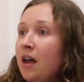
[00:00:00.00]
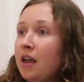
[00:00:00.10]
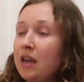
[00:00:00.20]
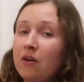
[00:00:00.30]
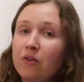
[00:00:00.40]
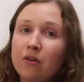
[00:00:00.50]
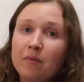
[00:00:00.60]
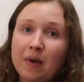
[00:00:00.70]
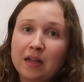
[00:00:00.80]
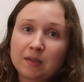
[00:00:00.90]
you know,
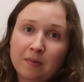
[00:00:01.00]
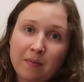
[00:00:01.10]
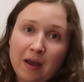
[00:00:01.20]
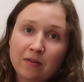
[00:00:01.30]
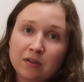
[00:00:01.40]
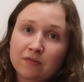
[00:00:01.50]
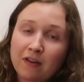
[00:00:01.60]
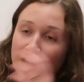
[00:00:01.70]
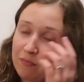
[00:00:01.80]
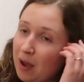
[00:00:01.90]
going back to my parents'
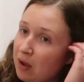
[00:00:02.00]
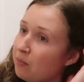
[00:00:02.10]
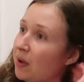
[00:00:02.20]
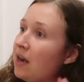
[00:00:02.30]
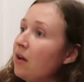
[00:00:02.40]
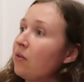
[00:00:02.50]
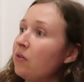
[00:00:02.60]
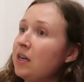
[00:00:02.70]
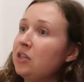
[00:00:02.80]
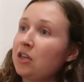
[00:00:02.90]
£5 Pinot
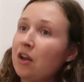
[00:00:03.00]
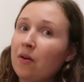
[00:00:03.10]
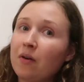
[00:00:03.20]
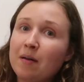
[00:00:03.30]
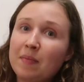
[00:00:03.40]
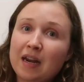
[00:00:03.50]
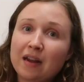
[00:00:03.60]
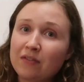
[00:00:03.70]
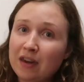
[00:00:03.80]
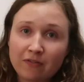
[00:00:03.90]
Grigio, I mean,
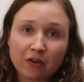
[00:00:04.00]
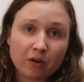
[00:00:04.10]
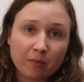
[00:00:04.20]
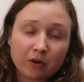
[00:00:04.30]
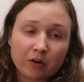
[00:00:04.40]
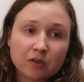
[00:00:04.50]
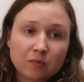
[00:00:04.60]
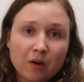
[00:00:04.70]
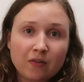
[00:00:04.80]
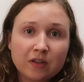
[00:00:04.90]
I've never come
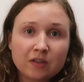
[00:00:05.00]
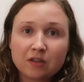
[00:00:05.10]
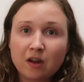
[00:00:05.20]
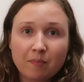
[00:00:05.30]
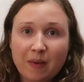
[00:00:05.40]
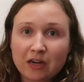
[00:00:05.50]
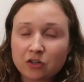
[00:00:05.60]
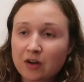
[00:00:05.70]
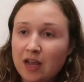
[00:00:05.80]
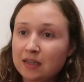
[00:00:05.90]
across one that's not
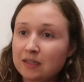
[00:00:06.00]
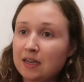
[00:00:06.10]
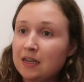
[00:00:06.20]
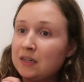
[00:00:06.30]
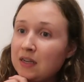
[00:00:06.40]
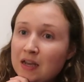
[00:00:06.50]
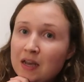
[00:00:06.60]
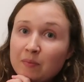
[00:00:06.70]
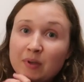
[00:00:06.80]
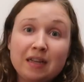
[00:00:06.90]
battery acid.
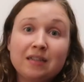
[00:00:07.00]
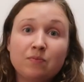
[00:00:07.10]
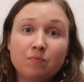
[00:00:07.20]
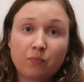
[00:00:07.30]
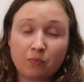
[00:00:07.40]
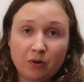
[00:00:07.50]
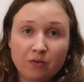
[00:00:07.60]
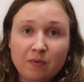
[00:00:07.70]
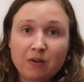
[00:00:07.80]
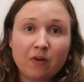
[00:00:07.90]
Please
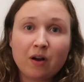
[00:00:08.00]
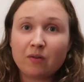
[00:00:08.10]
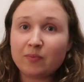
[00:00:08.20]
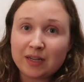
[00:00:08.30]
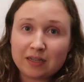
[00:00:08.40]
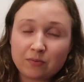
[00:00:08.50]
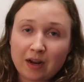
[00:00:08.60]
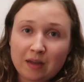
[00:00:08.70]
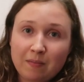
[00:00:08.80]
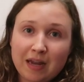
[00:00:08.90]
prove me wrong. Please
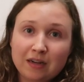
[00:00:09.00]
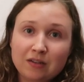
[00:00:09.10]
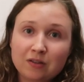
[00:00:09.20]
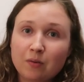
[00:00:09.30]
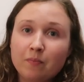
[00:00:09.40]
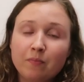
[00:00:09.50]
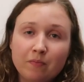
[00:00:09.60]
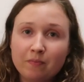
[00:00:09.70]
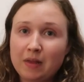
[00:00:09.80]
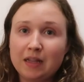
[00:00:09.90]
recommend some
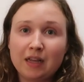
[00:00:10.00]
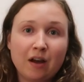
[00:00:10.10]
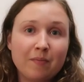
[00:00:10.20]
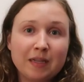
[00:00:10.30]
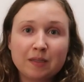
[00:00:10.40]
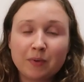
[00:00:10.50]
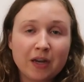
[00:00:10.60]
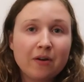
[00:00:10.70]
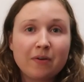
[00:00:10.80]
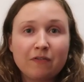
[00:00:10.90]
in the comments
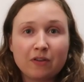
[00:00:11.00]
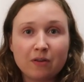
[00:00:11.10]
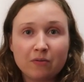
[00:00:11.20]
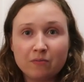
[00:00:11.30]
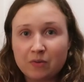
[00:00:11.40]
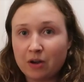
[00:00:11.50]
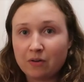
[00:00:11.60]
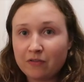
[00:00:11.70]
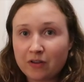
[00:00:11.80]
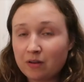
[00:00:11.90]
below if you know
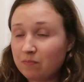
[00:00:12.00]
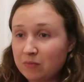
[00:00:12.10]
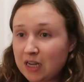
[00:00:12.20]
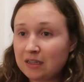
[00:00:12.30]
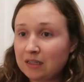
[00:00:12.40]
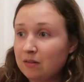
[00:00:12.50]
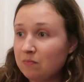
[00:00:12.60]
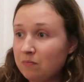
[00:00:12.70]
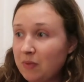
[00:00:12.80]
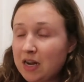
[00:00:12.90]
of a decent
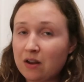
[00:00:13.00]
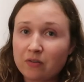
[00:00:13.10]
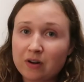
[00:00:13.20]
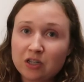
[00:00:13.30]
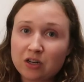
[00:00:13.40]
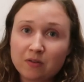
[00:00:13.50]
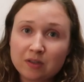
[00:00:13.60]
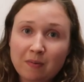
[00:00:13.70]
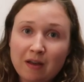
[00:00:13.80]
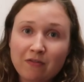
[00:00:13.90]
Pinot Grigio
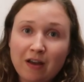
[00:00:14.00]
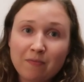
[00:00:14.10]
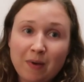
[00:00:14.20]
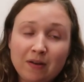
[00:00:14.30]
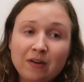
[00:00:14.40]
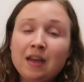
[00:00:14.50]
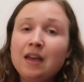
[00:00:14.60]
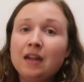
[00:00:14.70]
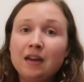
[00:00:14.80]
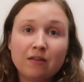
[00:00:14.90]
that's about £5.
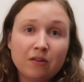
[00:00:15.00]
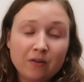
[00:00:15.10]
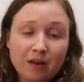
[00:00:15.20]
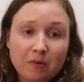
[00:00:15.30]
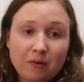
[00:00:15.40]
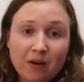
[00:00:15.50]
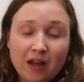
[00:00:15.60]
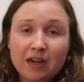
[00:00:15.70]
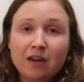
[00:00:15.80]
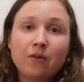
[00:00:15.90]
Now, don't get me wrong,
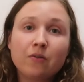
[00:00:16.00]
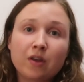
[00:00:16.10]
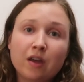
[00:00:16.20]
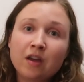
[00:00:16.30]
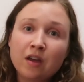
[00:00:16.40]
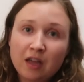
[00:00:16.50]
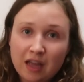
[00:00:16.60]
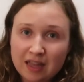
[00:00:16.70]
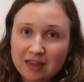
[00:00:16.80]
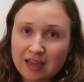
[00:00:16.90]
I know that
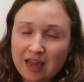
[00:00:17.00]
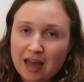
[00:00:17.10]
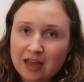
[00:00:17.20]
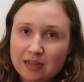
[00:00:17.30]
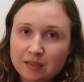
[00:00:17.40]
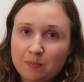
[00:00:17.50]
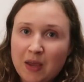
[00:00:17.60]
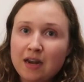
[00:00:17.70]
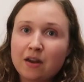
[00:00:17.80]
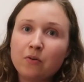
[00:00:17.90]
in the guise
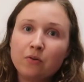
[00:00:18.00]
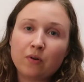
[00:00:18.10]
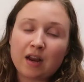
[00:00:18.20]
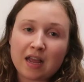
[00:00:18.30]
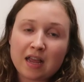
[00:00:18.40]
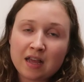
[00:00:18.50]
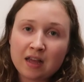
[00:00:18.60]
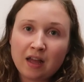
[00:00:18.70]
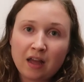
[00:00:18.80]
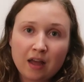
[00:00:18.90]
Pinot Gris,
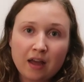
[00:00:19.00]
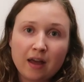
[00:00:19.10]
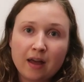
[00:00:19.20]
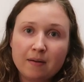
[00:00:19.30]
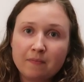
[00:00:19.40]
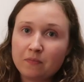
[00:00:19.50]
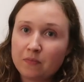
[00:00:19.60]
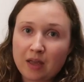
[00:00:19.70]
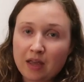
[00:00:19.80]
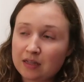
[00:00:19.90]

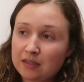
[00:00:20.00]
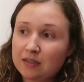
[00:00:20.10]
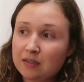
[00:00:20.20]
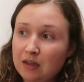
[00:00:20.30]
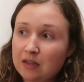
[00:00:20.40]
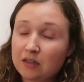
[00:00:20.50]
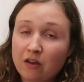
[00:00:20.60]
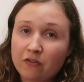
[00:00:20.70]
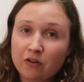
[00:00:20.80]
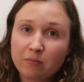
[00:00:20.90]
It's
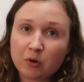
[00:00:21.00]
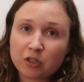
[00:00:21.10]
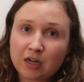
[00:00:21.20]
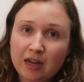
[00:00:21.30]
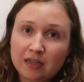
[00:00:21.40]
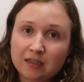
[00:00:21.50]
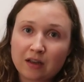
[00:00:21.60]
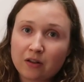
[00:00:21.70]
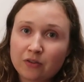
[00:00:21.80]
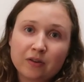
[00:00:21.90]
often much
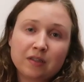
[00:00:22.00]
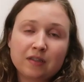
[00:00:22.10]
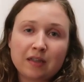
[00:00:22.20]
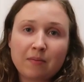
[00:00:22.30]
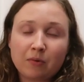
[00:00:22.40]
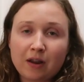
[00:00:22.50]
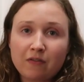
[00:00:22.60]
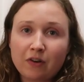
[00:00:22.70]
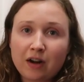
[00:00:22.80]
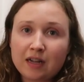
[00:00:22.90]
nicer, although it's the same
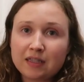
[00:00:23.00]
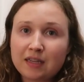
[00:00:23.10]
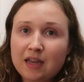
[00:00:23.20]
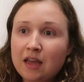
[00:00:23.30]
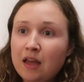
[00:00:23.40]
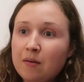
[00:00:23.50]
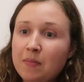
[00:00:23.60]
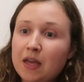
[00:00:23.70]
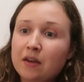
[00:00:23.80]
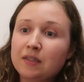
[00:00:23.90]
grape variety,
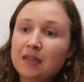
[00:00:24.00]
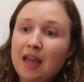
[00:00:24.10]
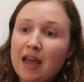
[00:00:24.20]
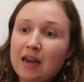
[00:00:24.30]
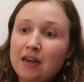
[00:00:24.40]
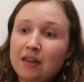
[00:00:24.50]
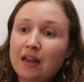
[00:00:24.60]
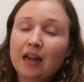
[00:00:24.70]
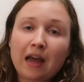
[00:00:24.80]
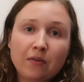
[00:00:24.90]
because again,
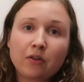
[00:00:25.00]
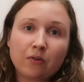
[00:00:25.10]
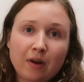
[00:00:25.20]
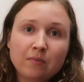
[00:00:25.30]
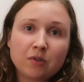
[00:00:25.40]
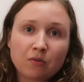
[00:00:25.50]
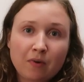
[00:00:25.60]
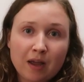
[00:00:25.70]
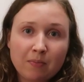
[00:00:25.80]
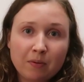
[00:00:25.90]
they allow the grapes to
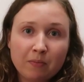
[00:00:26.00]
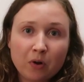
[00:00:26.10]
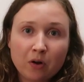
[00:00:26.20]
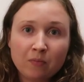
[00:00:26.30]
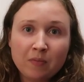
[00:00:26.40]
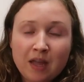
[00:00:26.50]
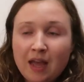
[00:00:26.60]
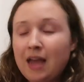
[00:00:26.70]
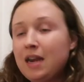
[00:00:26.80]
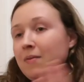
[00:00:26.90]
ripen more.
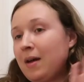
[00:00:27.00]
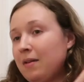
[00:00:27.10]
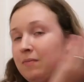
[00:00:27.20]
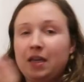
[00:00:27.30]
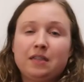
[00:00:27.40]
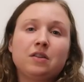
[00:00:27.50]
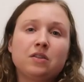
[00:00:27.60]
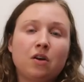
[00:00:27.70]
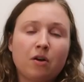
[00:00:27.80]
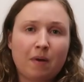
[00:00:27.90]
Anyway, let's
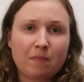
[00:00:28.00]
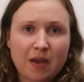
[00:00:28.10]
not talk about